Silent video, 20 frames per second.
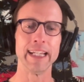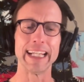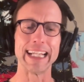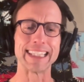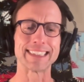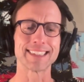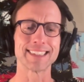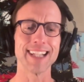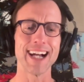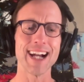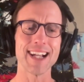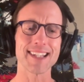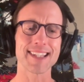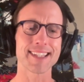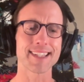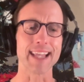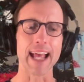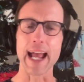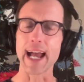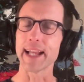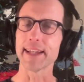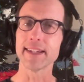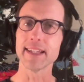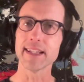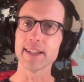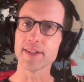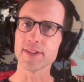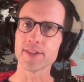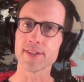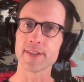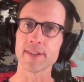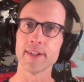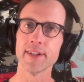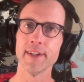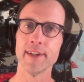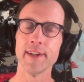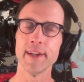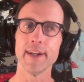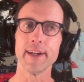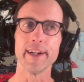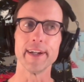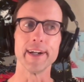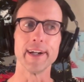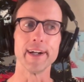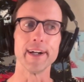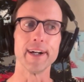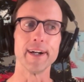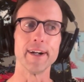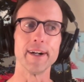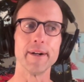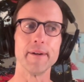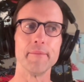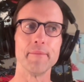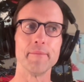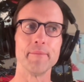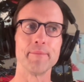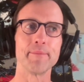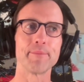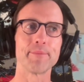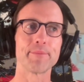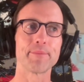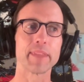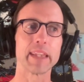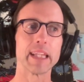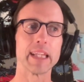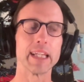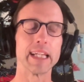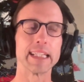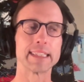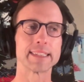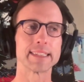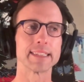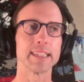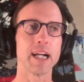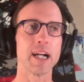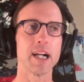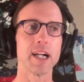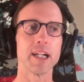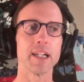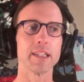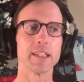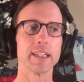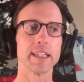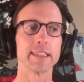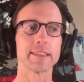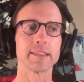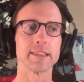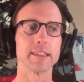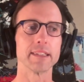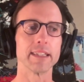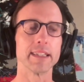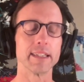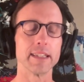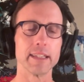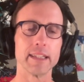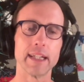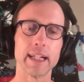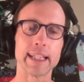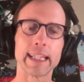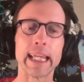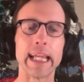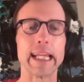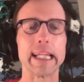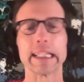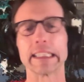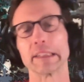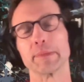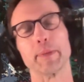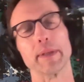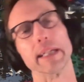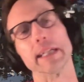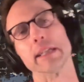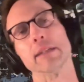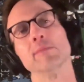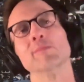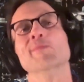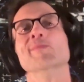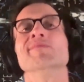It's not sadness. Um, it's not it, it I can't explain it.